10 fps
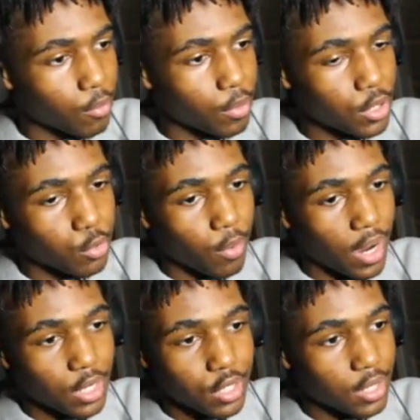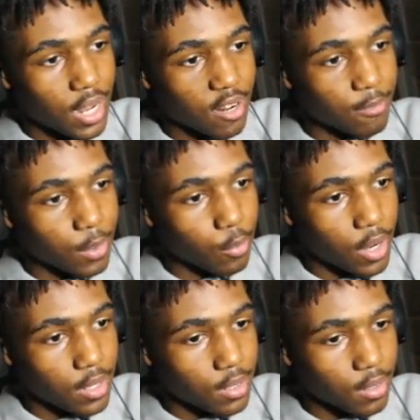which is why I should not have been
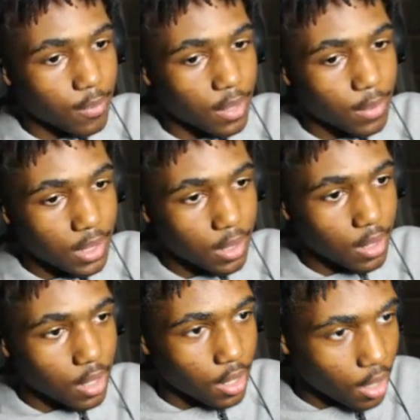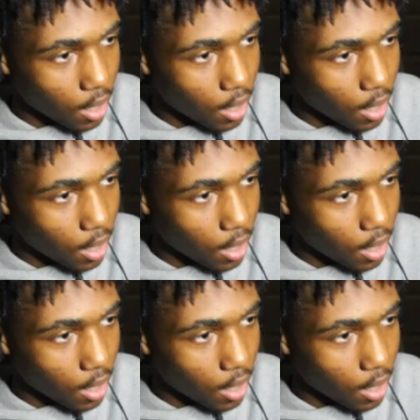wasting them in the beginning.